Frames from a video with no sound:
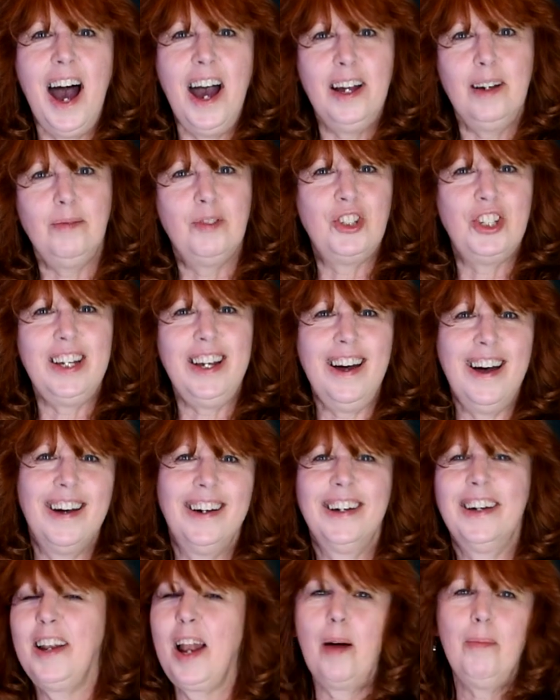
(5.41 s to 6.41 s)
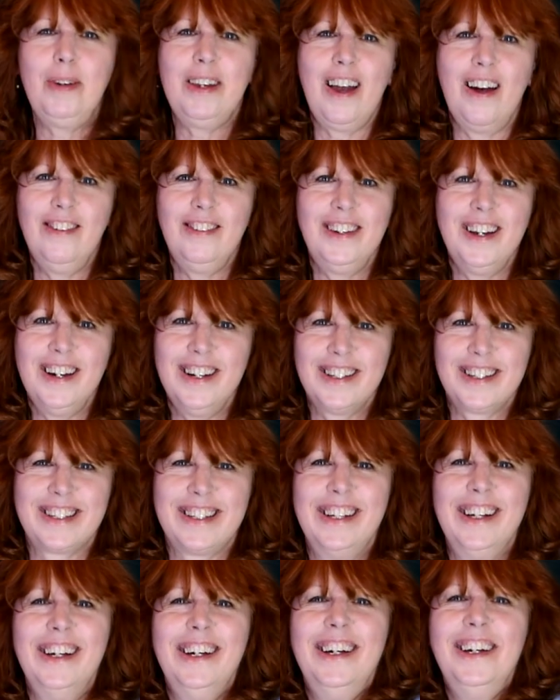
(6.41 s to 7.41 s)
Hi, I'm Gia, and I'm a yarn nut,
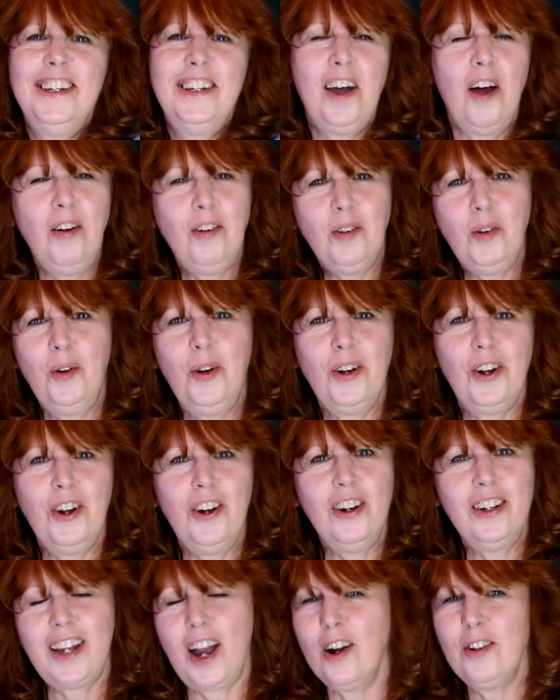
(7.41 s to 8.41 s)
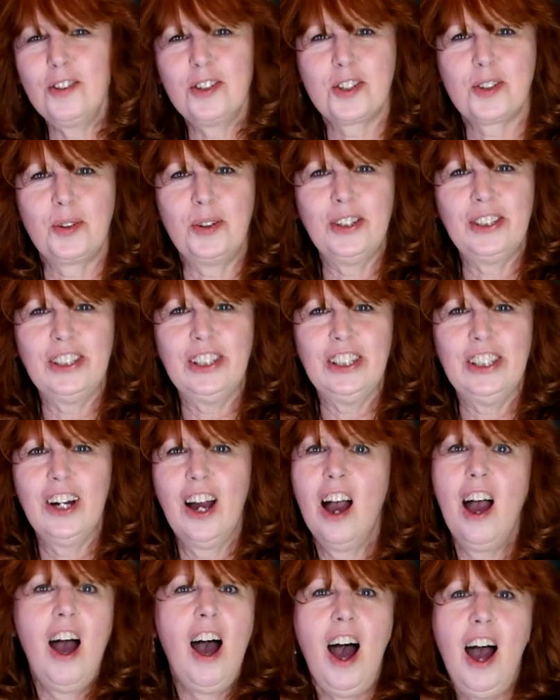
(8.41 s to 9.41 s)
yarn hoarder, yarn squirreler.
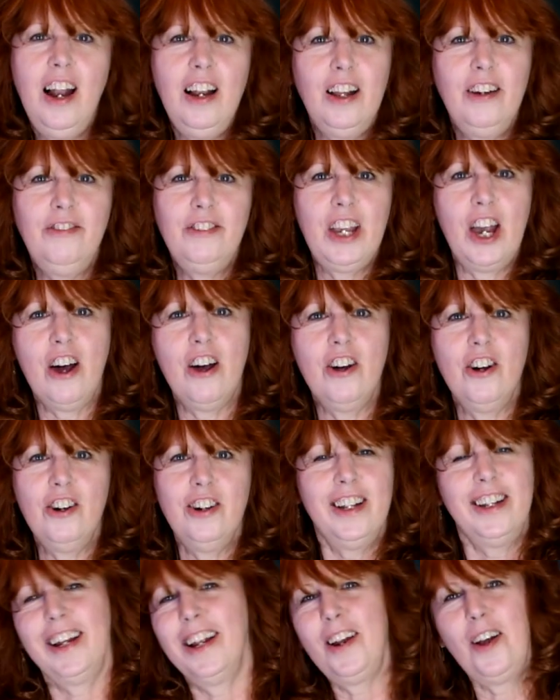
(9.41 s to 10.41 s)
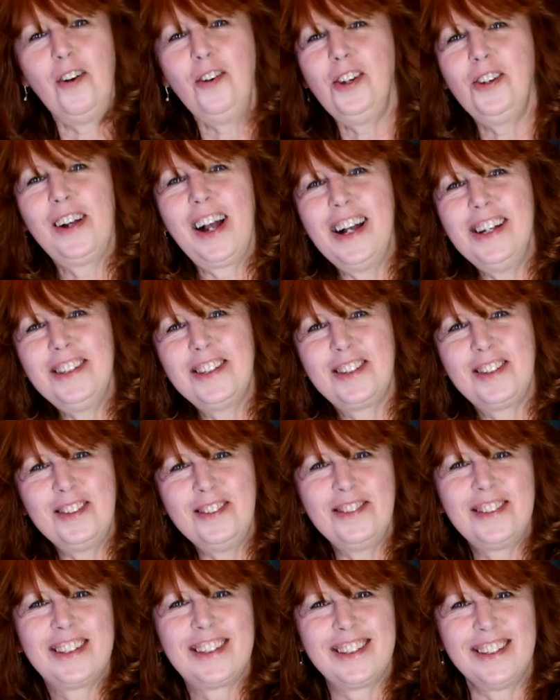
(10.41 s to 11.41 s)
I love yarn, and I know you guys
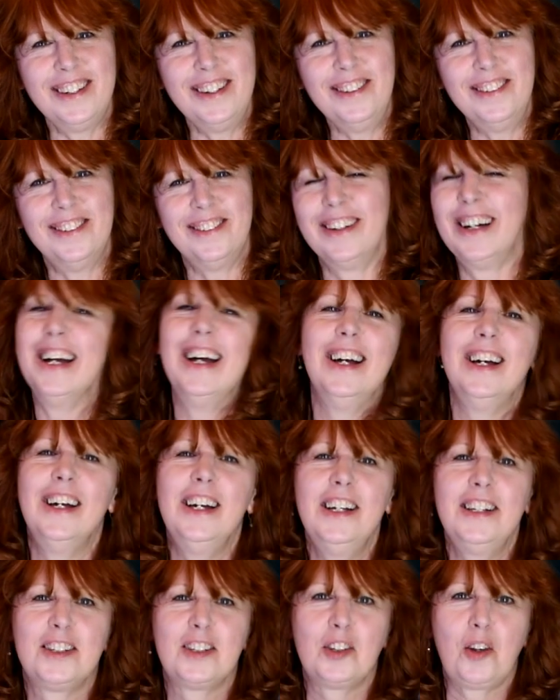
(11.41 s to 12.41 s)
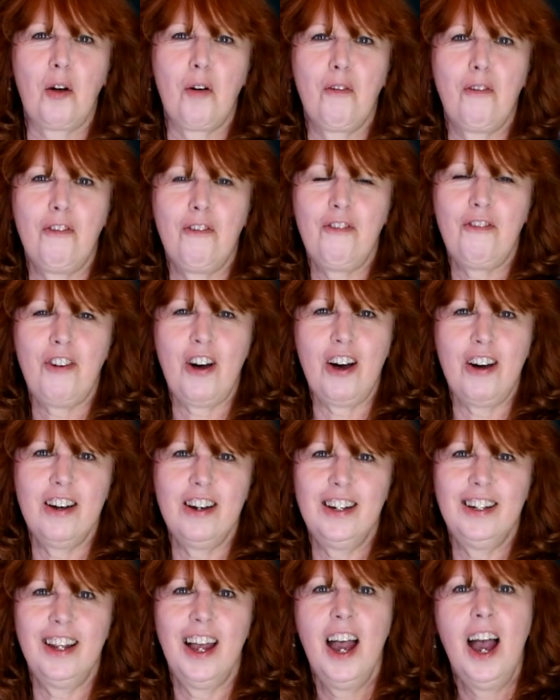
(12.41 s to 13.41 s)
do too. It's so
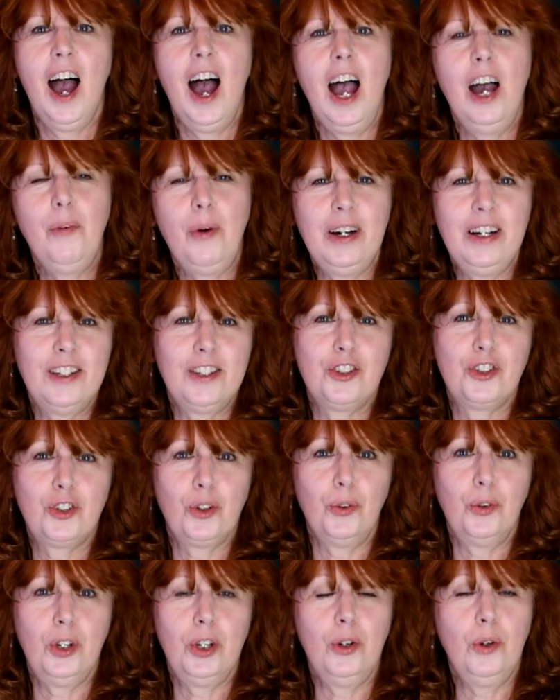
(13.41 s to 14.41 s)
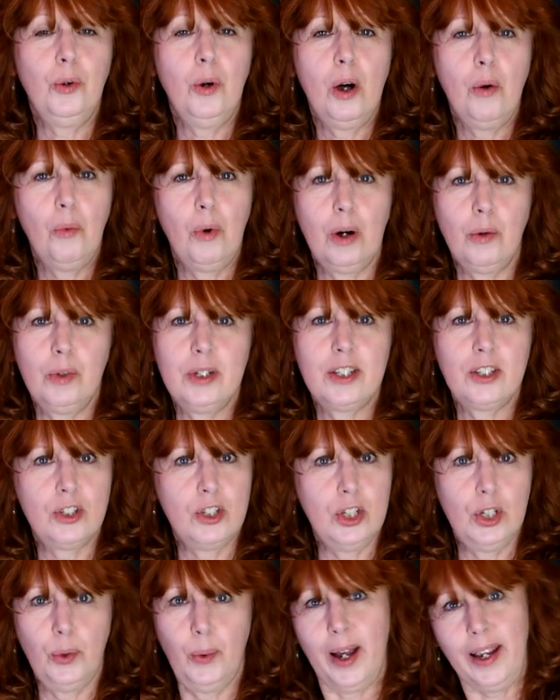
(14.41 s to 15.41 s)
fun. I wanted to show you what was
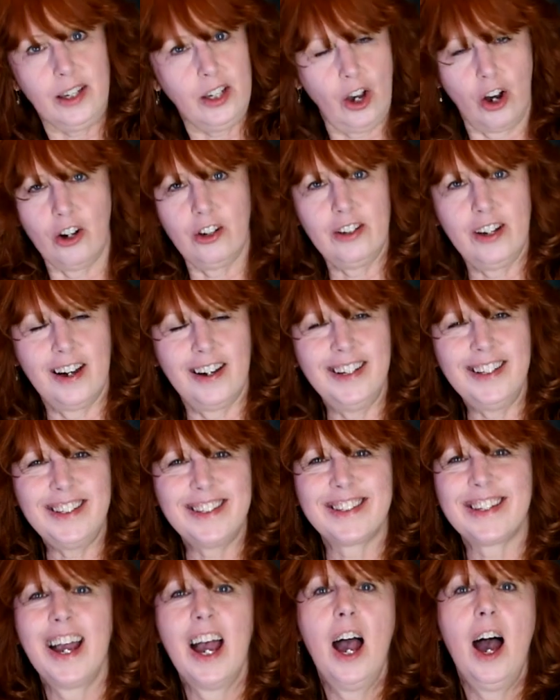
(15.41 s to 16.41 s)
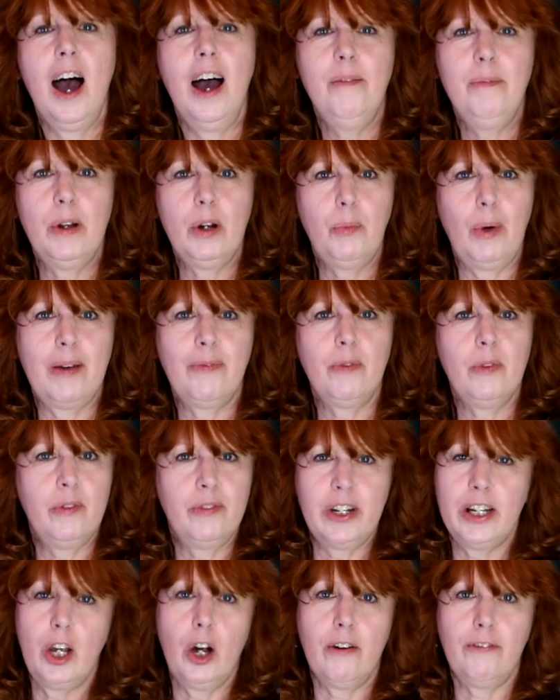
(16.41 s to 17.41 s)
new at Yarn Nuts. I've been away from the
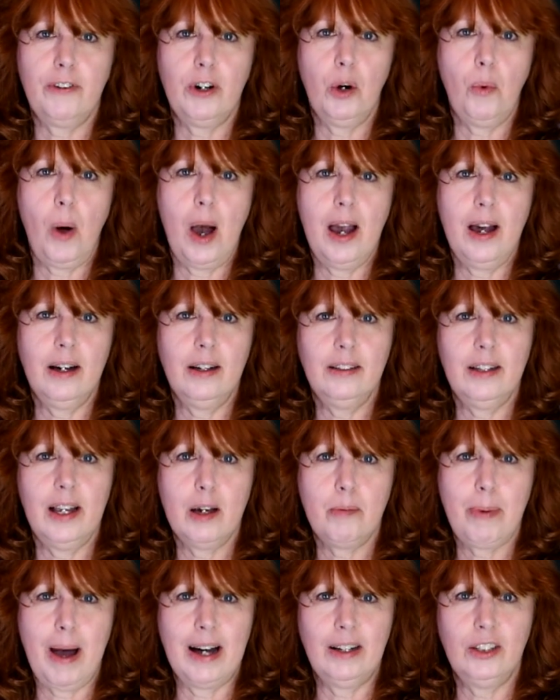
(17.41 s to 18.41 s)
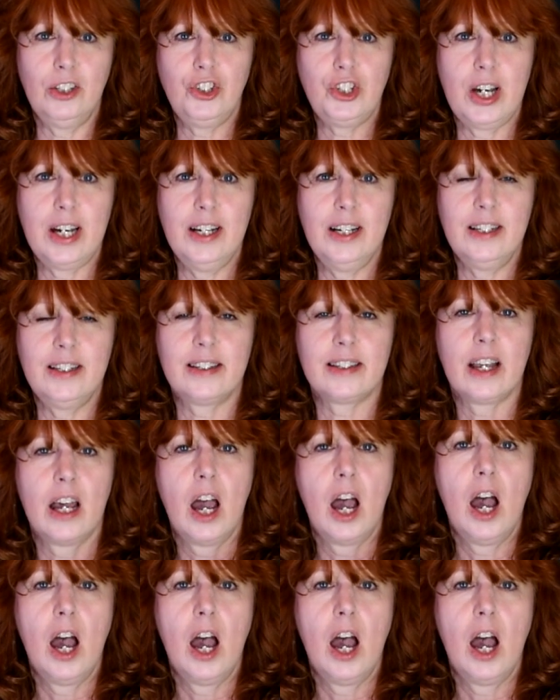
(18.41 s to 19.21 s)
video for a while. I apologize.